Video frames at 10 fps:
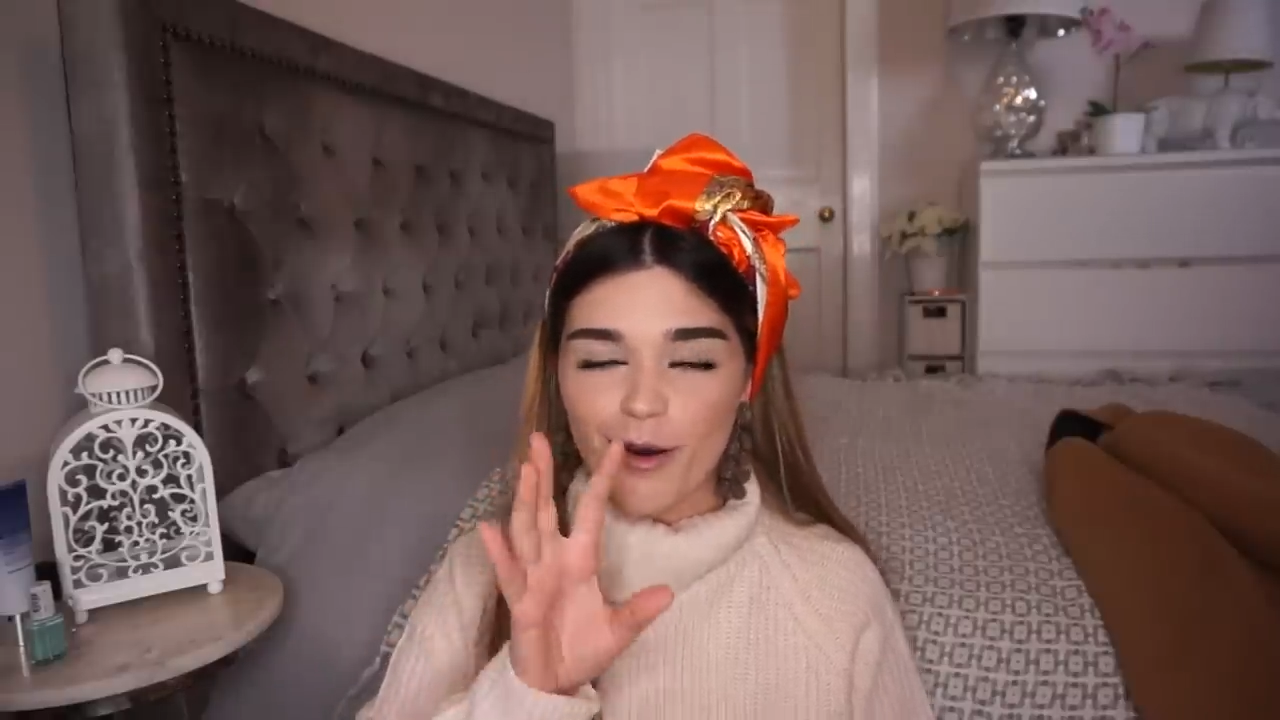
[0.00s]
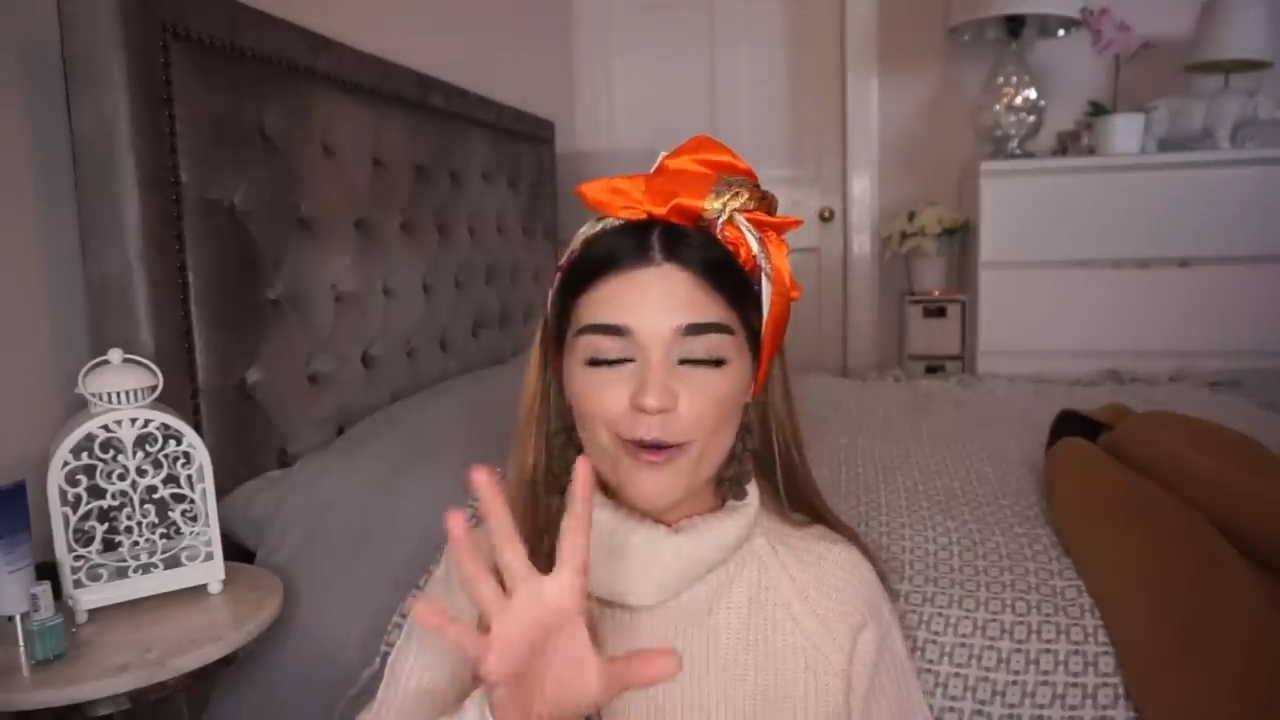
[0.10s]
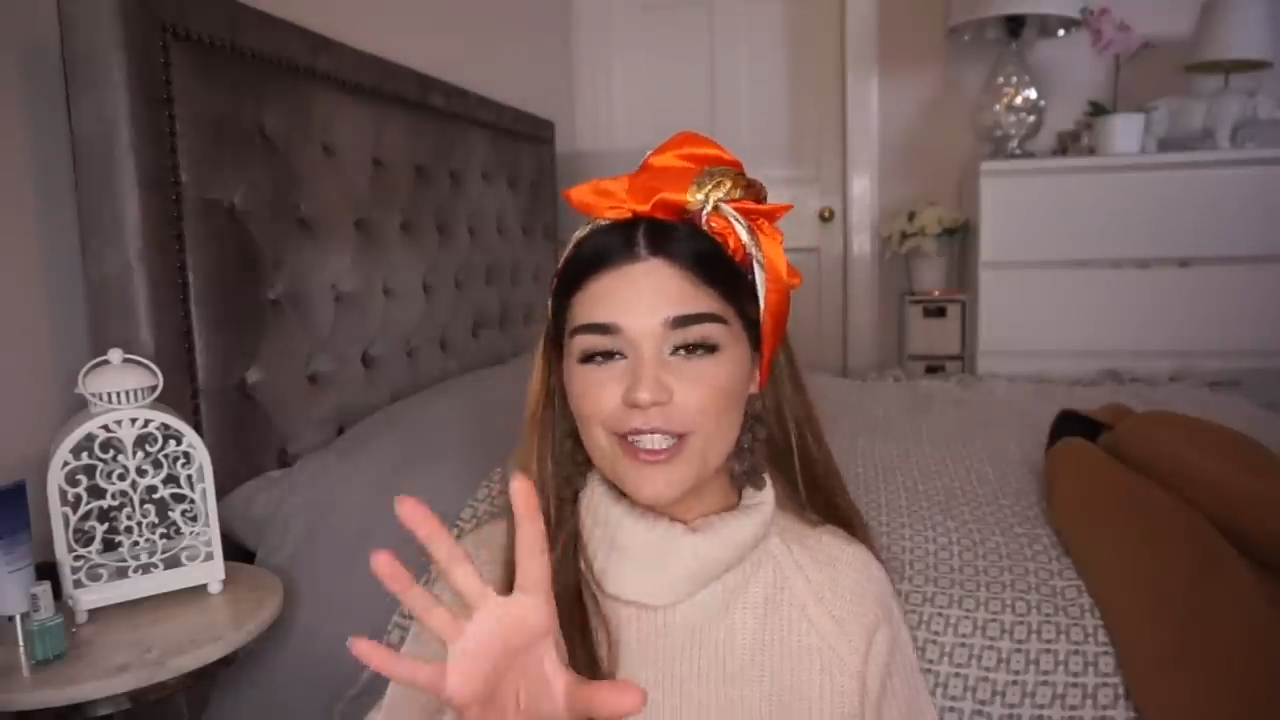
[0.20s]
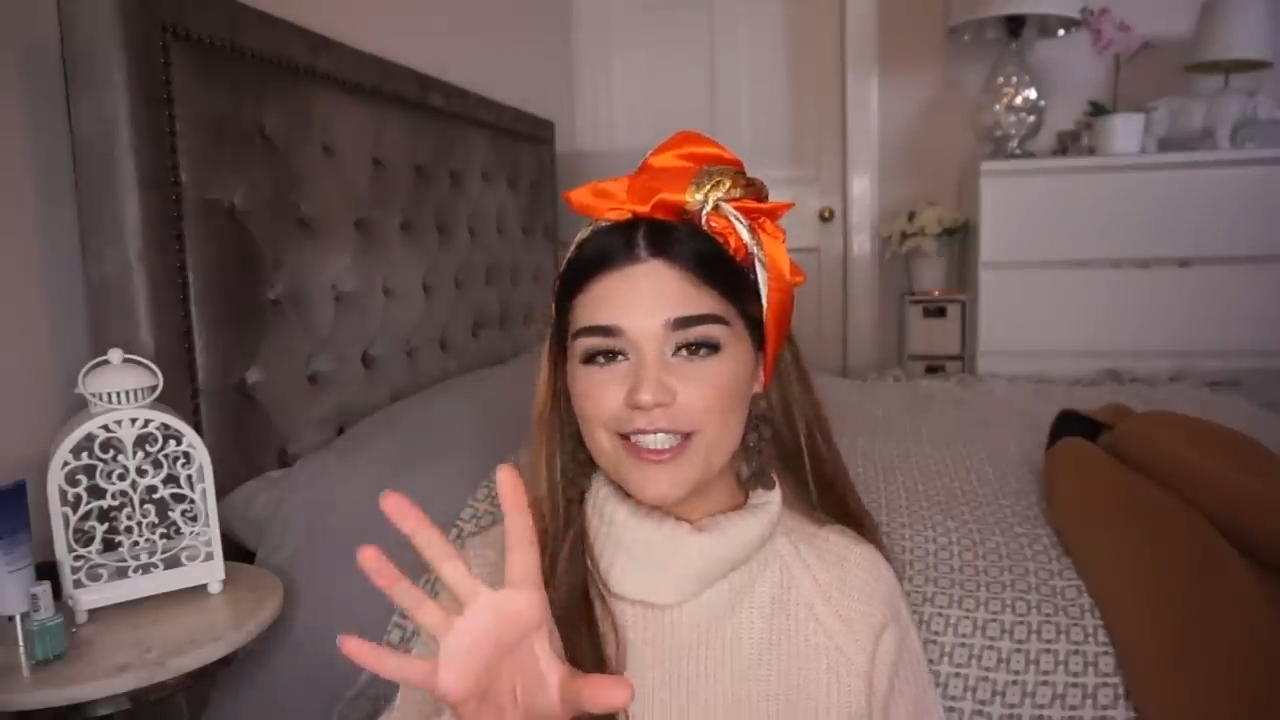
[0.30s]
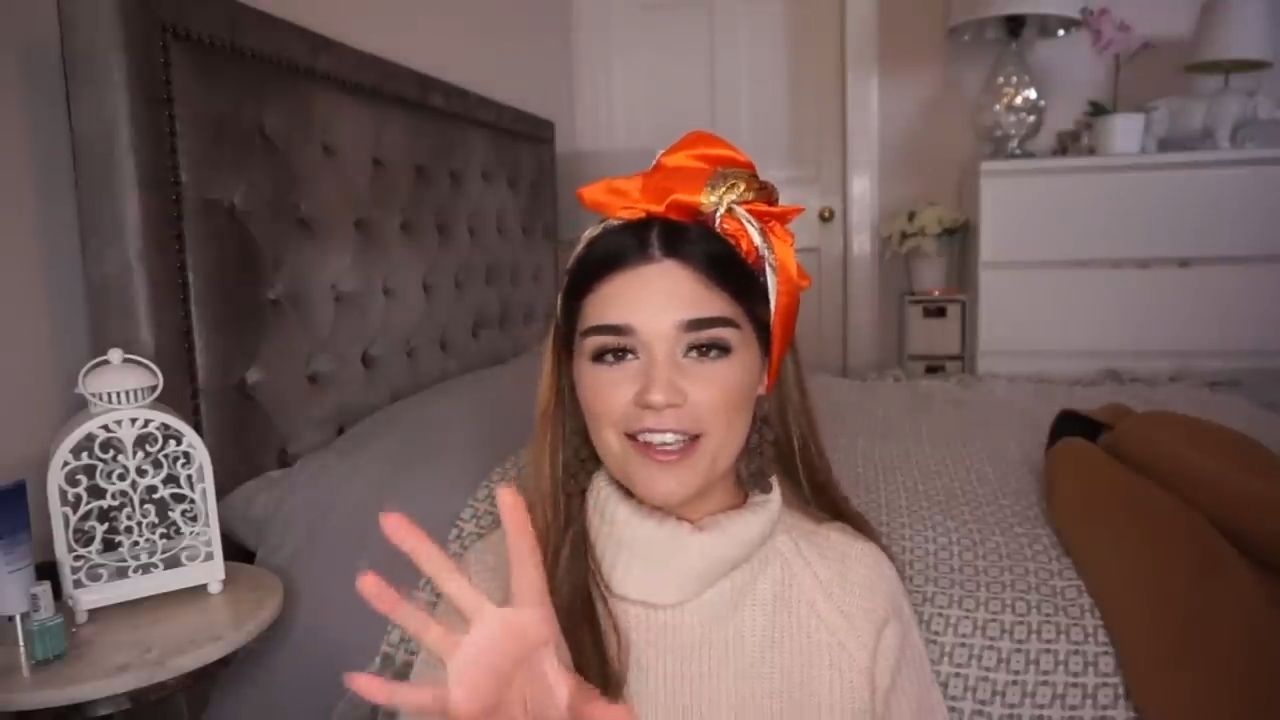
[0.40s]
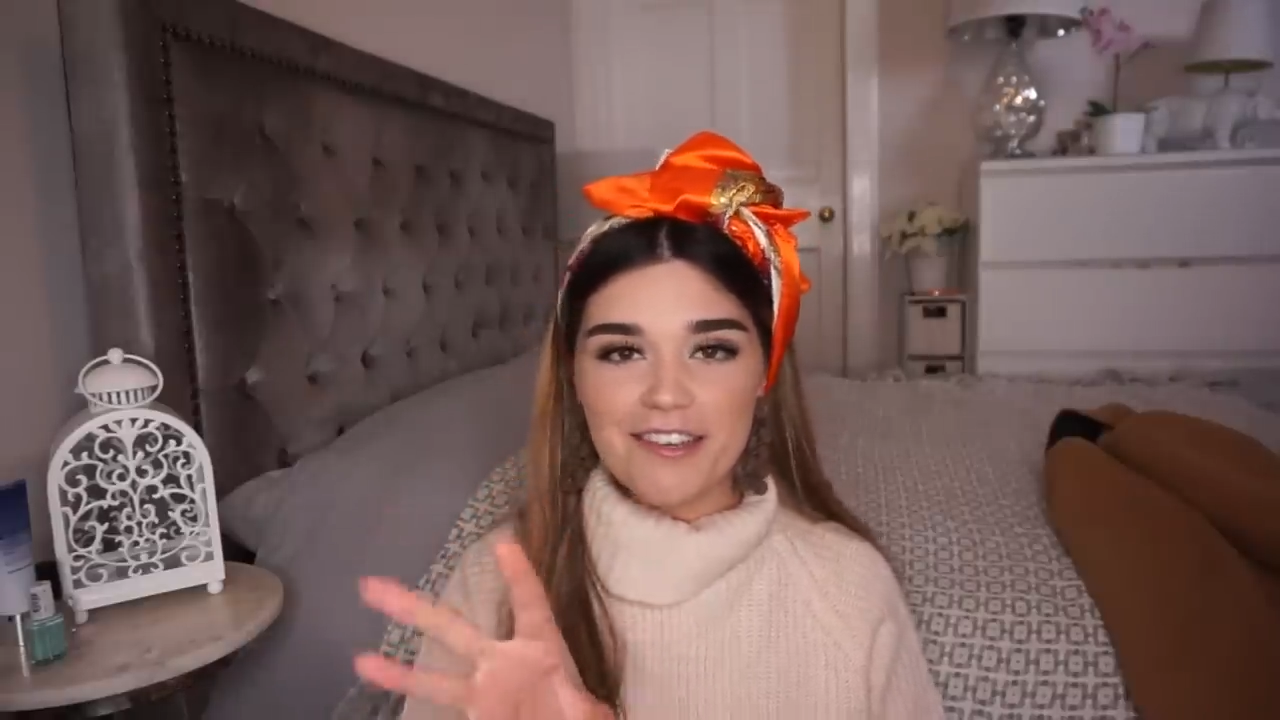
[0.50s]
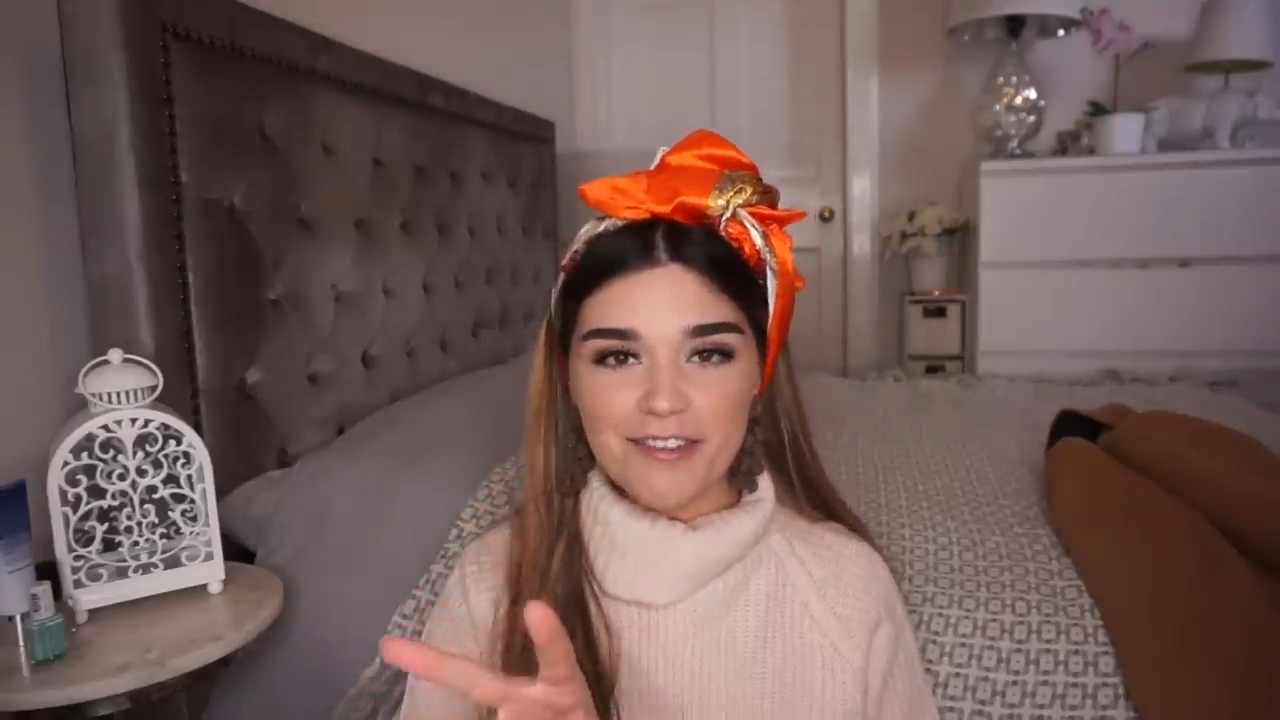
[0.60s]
holiday